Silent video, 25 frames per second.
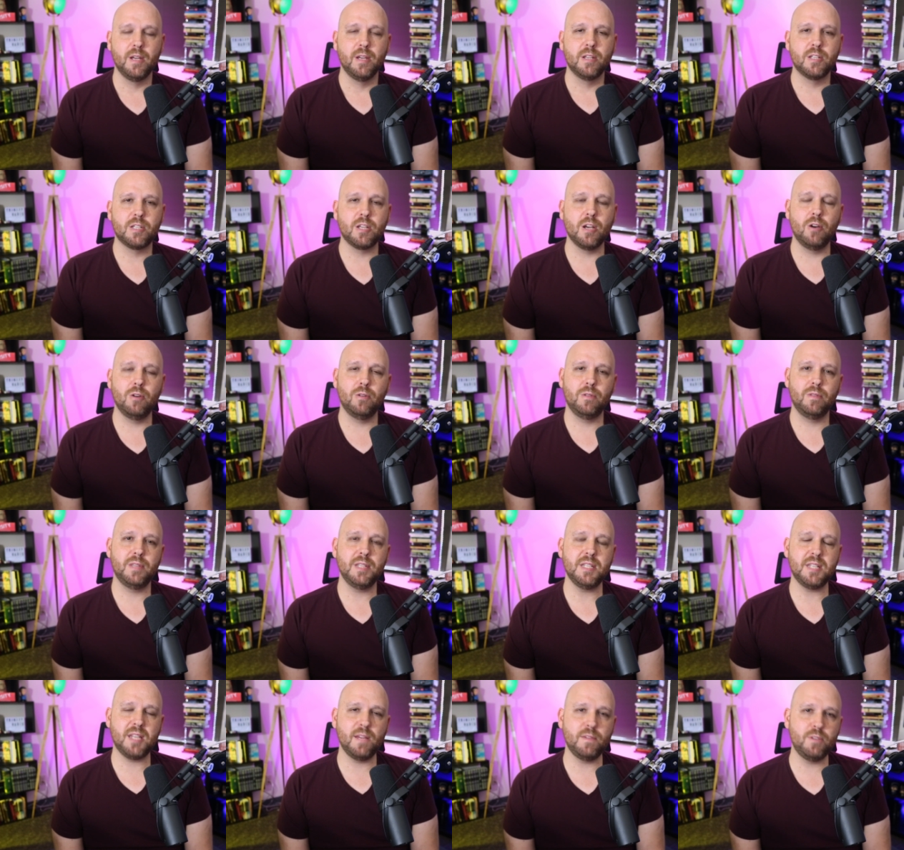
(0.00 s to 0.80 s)

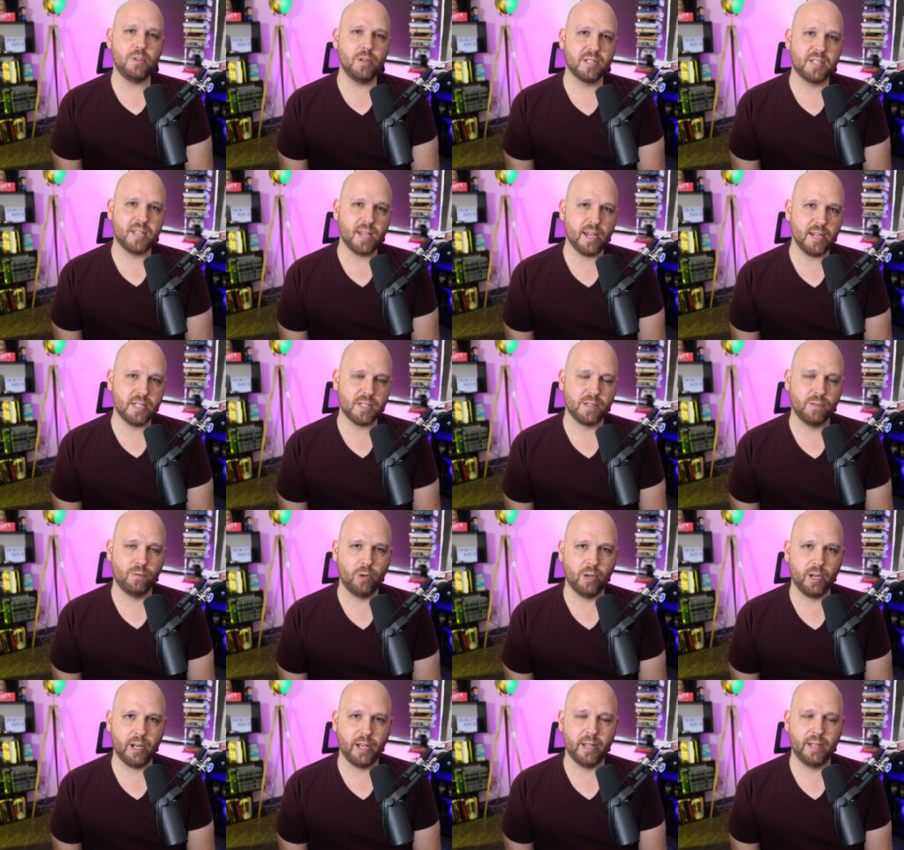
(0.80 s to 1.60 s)
So this gives you a taste
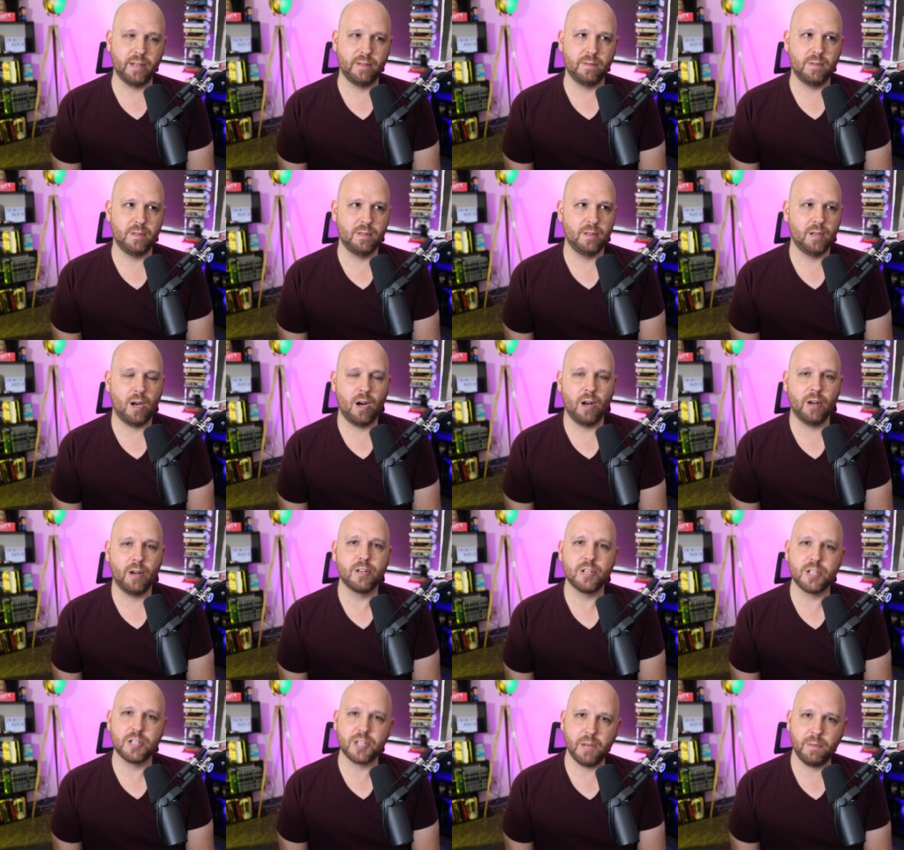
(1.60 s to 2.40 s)
of what an
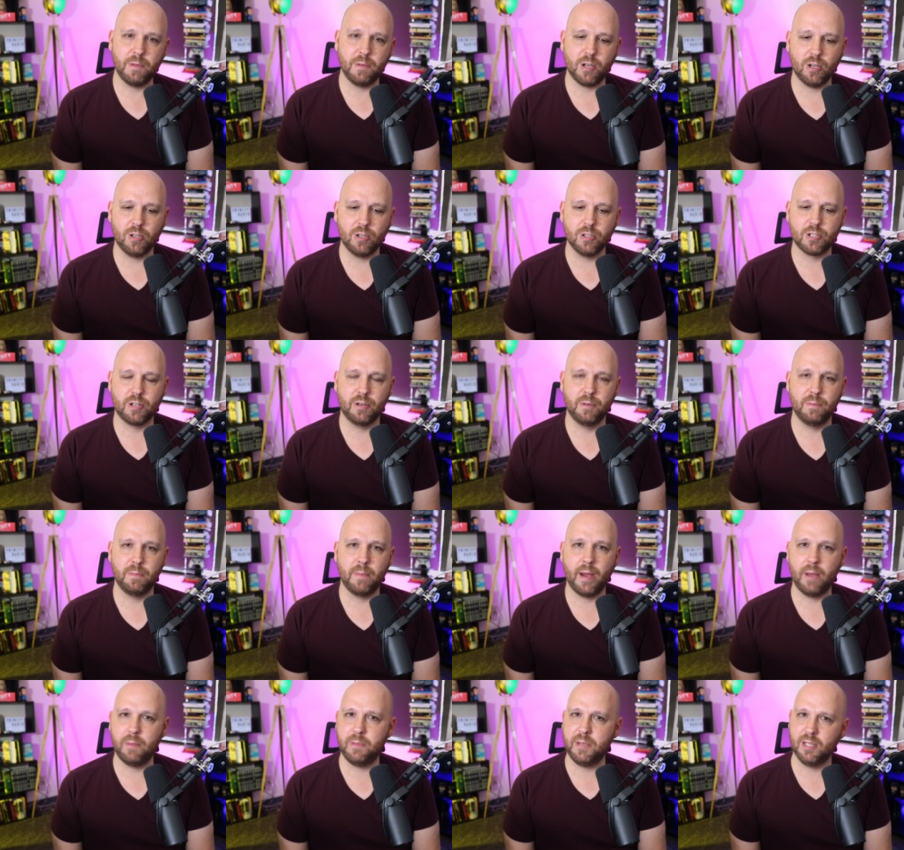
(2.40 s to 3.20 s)
honor-shame
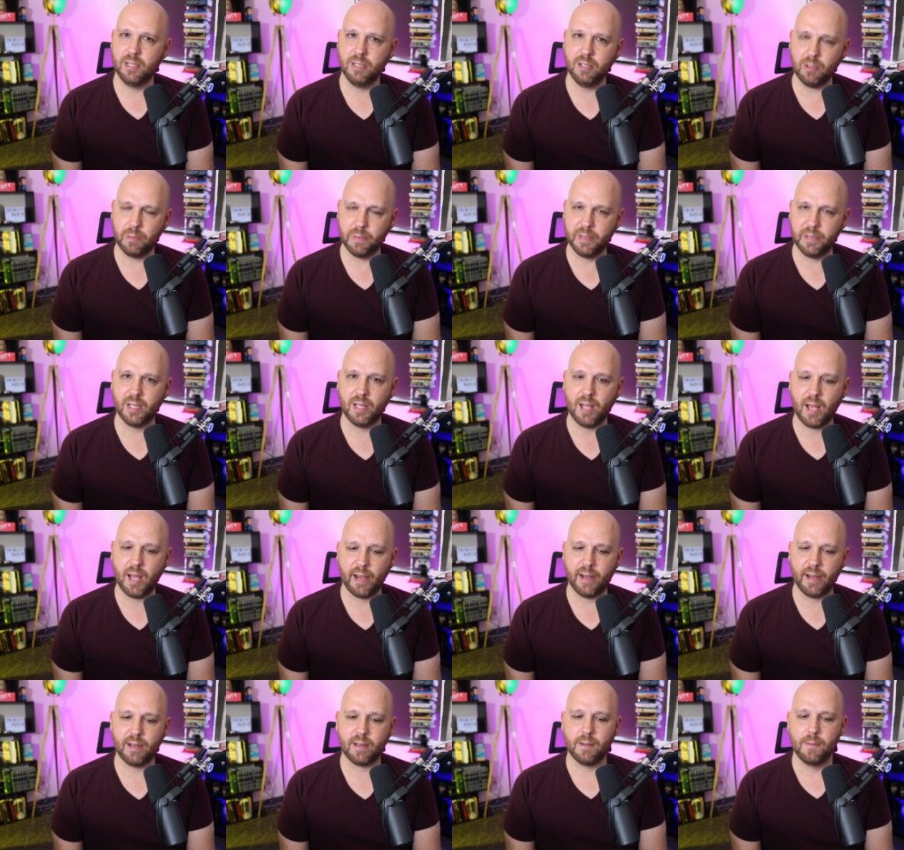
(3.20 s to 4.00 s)
culture might be a little bit
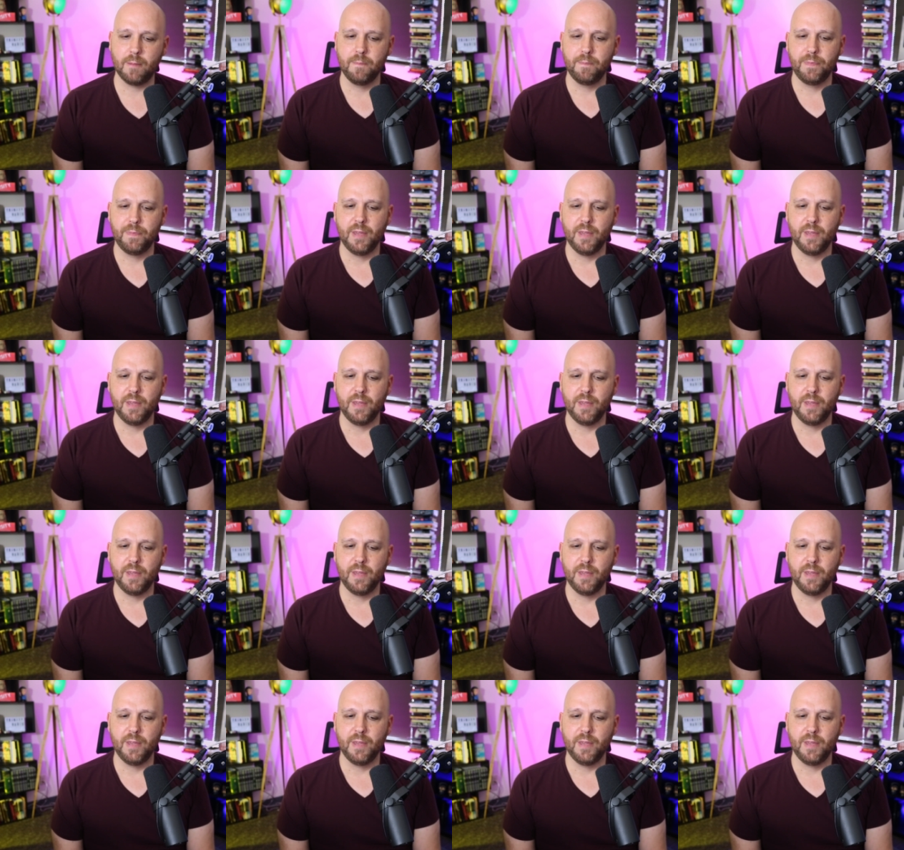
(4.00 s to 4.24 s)
like.